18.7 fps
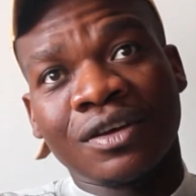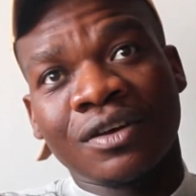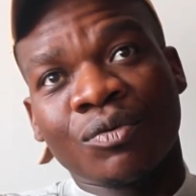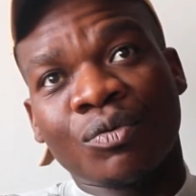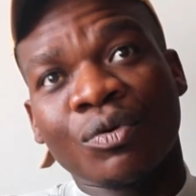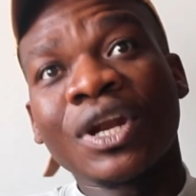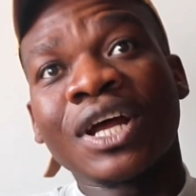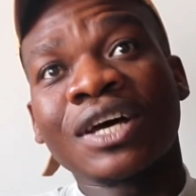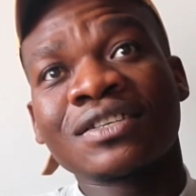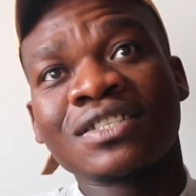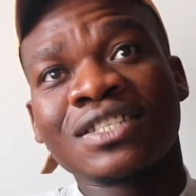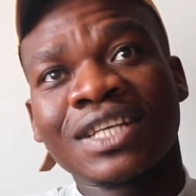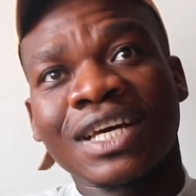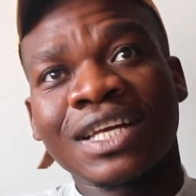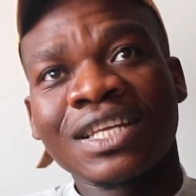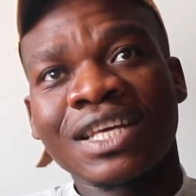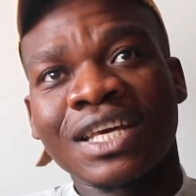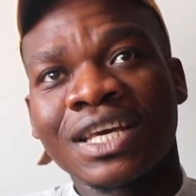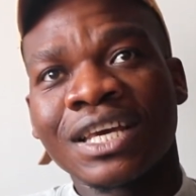When I was
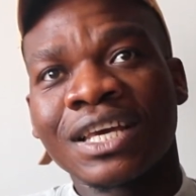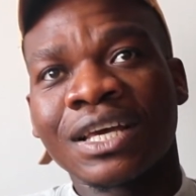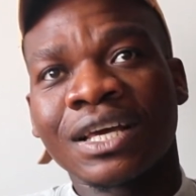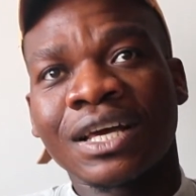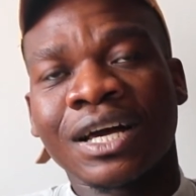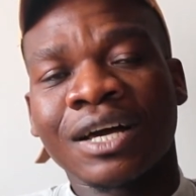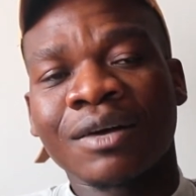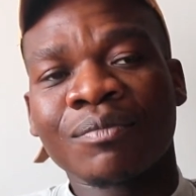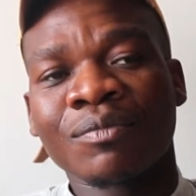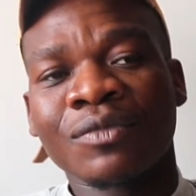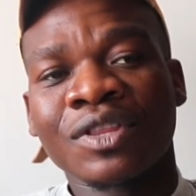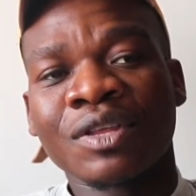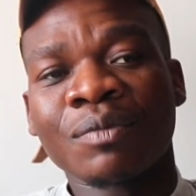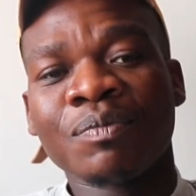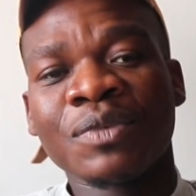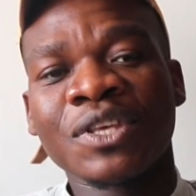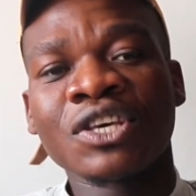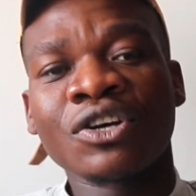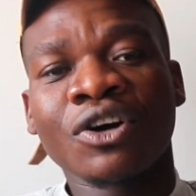studying, the
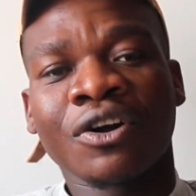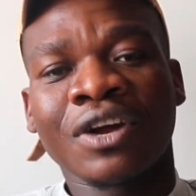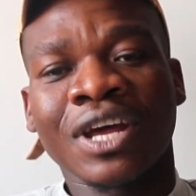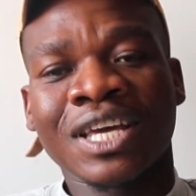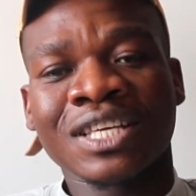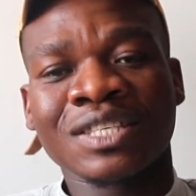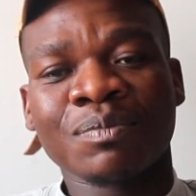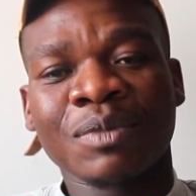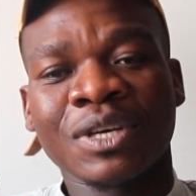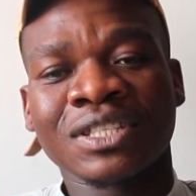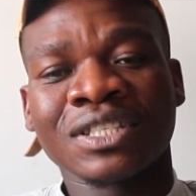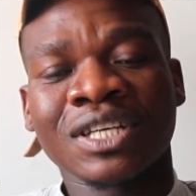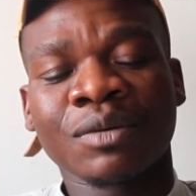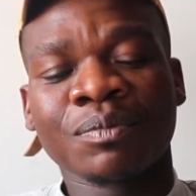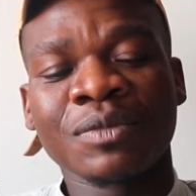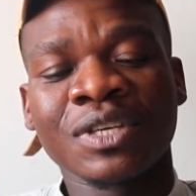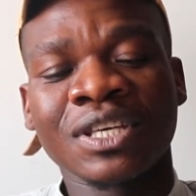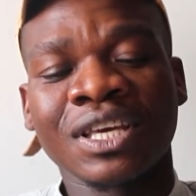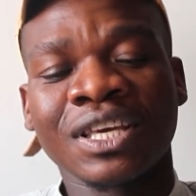PR aspect
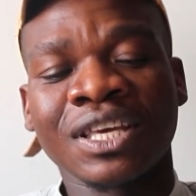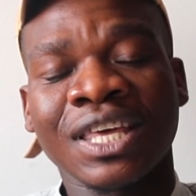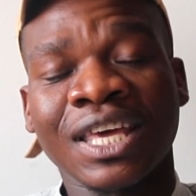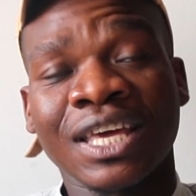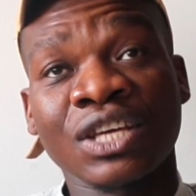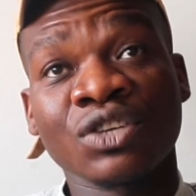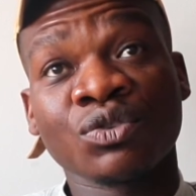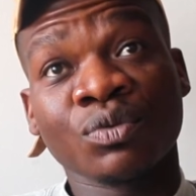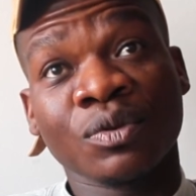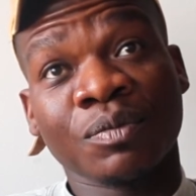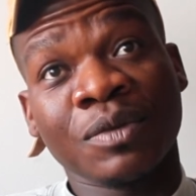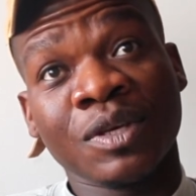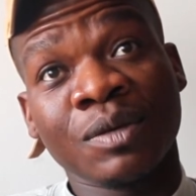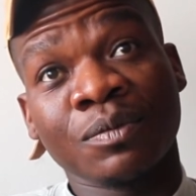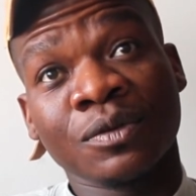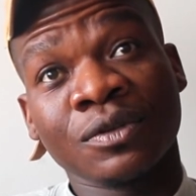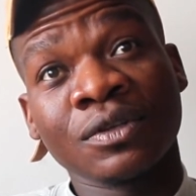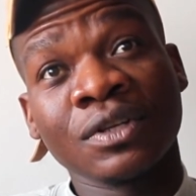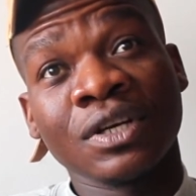helped me engage with
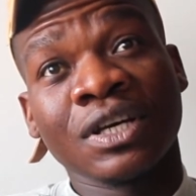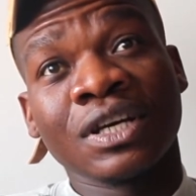people.